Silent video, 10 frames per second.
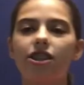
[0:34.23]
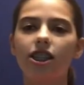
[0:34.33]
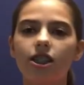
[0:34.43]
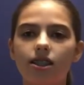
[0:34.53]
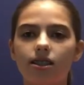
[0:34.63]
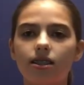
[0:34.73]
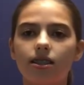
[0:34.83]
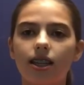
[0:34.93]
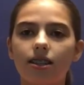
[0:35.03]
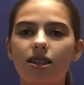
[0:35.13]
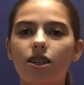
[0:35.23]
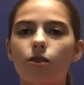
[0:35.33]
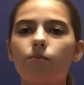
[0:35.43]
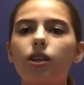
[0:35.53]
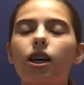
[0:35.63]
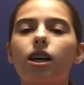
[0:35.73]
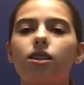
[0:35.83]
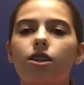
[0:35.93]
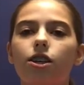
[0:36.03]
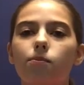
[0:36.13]
you need, need to do
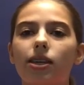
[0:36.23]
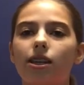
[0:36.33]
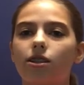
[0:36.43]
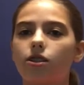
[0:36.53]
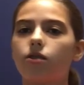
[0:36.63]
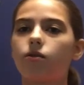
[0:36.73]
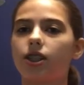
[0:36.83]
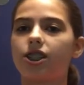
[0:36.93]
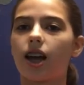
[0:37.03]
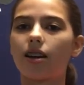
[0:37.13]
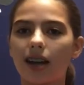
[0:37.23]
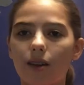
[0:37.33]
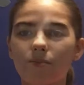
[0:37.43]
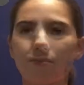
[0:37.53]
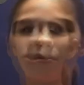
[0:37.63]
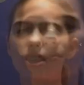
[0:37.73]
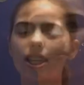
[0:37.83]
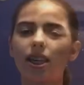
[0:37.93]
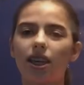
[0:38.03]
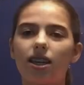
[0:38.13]
so you can be entered for the shout out. First
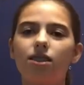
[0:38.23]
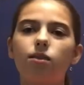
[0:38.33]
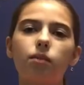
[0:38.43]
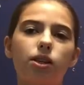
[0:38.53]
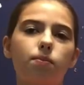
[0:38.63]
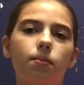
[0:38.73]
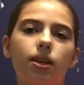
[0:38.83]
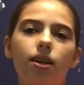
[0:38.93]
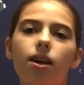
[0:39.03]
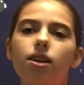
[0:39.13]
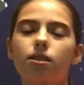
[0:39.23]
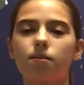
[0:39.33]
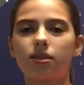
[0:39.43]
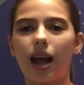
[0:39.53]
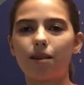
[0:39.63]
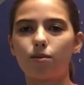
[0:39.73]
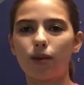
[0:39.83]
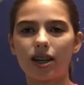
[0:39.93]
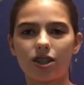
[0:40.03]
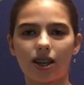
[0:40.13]
thing is you must be subscribed to
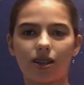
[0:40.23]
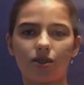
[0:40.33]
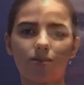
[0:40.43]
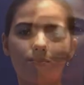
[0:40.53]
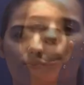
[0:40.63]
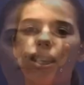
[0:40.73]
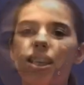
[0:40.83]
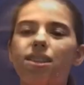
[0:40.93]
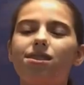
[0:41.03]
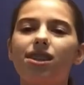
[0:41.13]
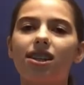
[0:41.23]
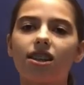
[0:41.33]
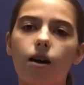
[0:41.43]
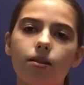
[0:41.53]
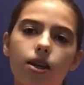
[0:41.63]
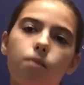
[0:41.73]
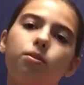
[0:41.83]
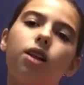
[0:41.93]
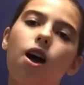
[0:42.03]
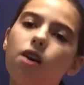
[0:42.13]
my channel. The second thing is you need to comment down
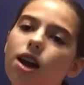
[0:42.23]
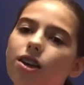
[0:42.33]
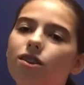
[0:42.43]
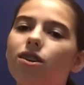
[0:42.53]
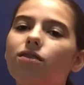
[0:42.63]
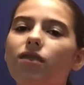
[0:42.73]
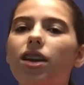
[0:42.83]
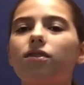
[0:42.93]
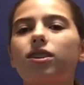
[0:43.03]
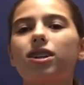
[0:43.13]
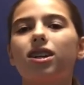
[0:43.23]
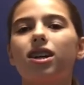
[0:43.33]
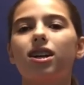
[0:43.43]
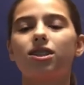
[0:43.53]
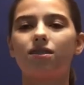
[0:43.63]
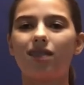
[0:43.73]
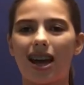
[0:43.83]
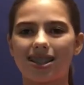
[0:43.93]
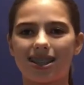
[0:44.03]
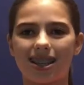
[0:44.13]
below your favorite
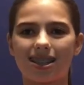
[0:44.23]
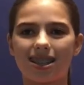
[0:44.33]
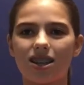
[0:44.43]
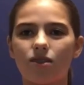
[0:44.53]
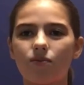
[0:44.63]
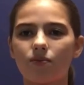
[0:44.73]
gymnastics skill